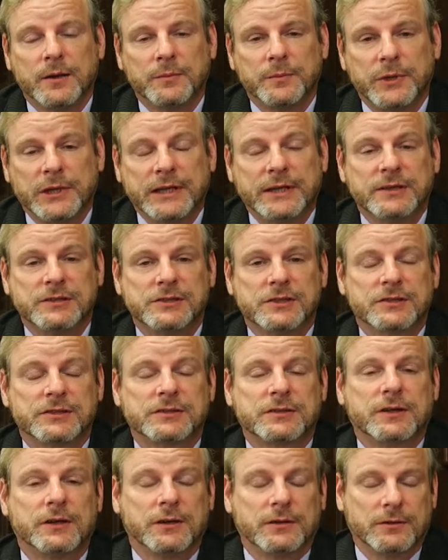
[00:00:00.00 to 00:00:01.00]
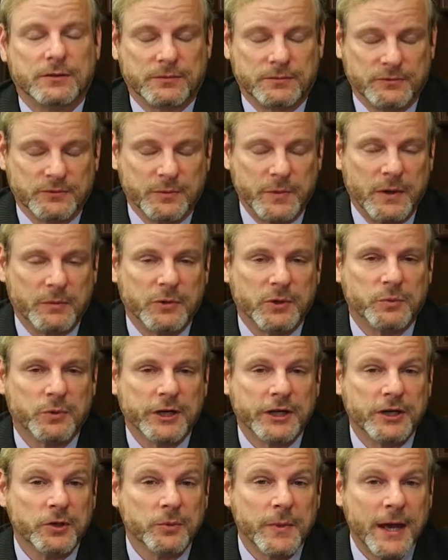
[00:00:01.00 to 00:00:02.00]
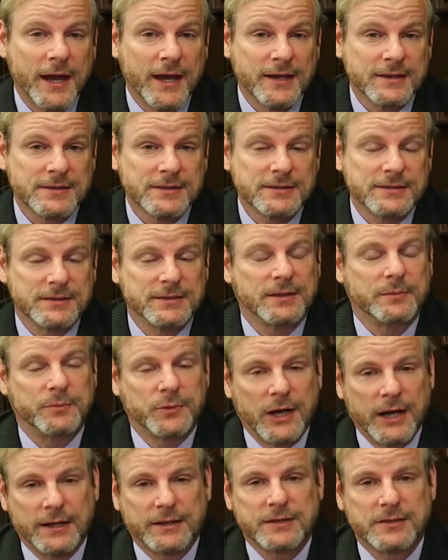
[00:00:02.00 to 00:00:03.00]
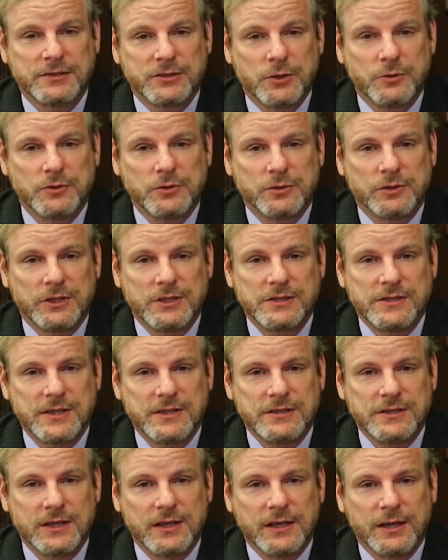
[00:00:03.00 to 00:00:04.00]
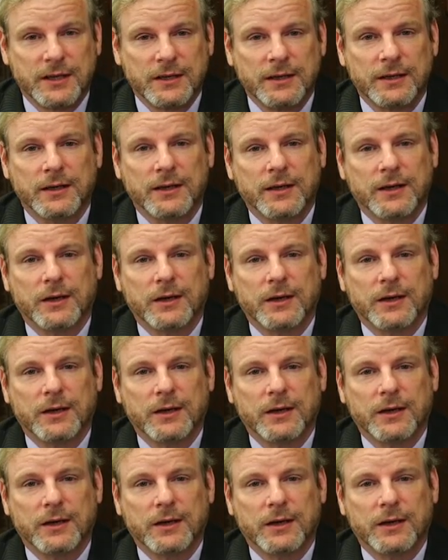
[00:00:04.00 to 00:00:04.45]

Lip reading: please just remember to bring your masks and practice social distancing.